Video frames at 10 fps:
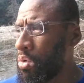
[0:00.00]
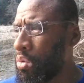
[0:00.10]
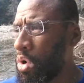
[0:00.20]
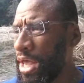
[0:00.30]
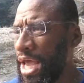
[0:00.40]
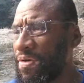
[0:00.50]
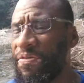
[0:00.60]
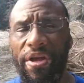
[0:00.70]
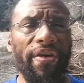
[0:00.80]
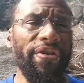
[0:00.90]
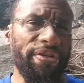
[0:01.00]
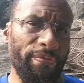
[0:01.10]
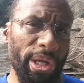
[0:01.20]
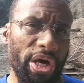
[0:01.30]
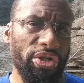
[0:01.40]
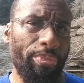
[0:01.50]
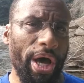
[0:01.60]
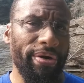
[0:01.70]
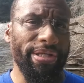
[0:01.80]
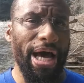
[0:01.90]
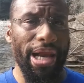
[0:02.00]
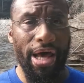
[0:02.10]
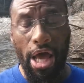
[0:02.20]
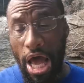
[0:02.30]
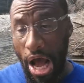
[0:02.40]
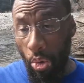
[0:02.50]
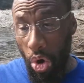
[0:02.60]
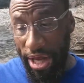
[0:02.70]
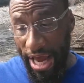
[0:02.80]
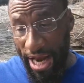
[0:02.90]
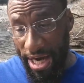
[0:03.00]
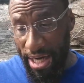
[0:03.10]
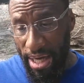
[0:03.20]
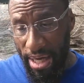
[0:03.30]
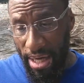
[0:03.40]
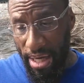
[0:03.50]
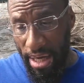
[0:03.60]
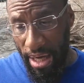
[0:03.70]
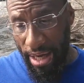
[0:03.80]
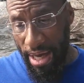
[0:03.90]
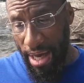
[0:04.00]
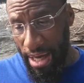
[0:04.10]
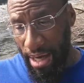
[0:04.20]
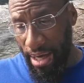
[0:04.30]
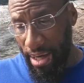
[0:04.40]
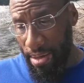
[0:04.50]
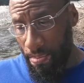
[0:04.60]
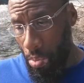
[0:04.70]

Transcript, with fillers: will gain forgiveness from subhanahu wa ta'ala and will gain uh,